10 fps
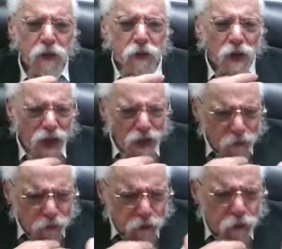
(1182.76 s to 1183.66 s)
You
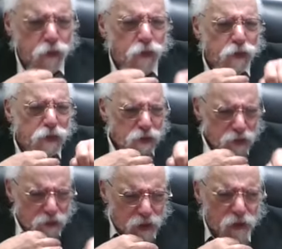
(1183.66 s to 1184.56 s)
have to
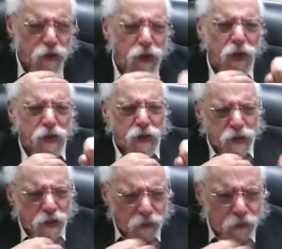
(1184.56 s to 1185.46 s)
conduct
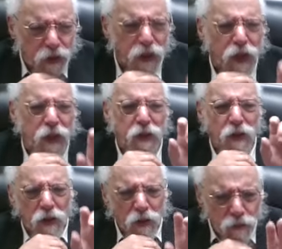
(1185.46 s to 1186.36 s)
yourself in a
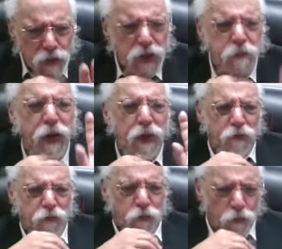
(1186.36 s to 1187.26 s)

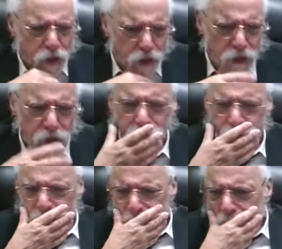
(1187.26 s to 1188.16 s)
respectful way.
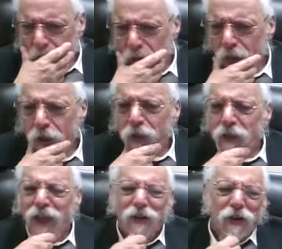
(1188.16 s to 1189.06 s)

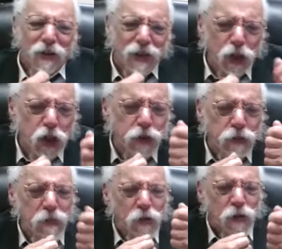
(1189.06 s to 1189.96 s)
Not, the
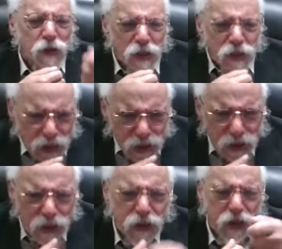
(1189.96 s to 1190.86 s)
shvimur is,
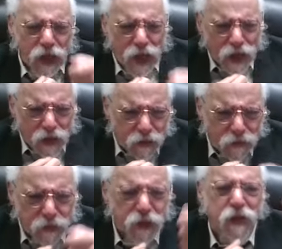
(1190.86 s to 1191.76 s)
is, is an act
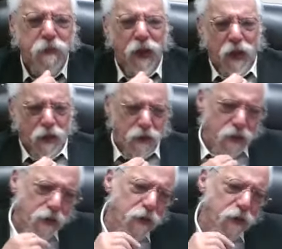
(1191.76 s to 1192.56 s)
of respect.